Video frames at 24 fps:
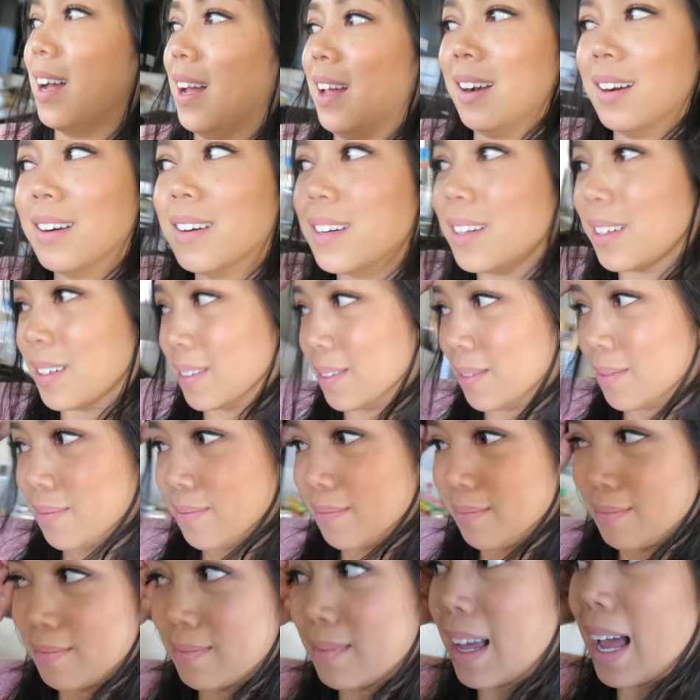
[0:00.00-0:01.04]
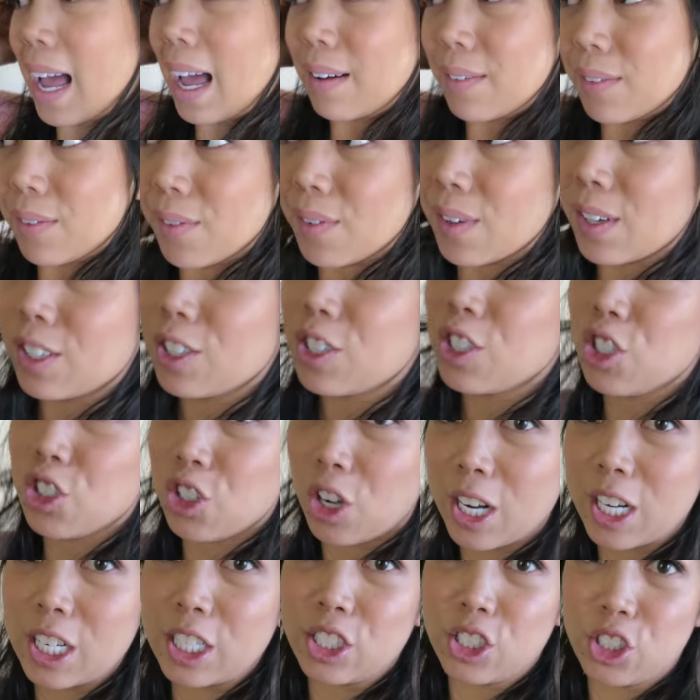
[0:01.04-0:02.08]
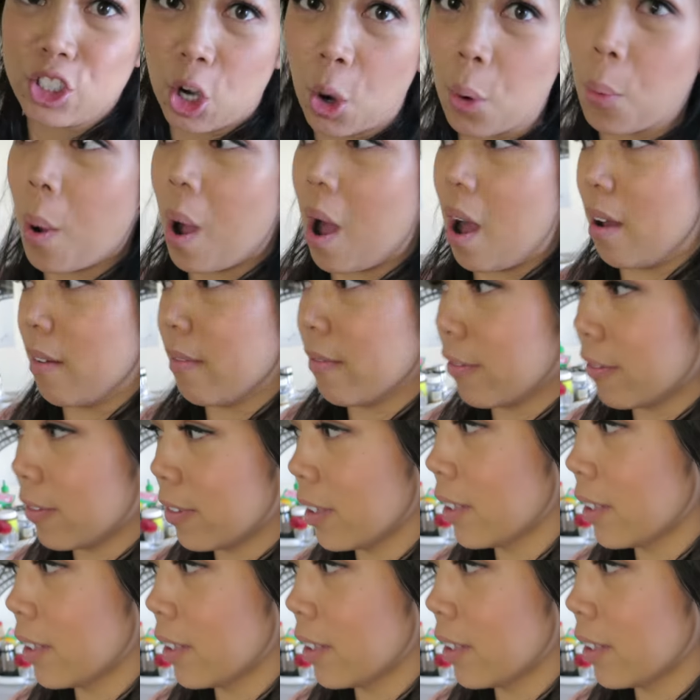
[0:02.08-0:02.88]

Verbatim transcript: I don't know. I have a feeling she's trying to show off.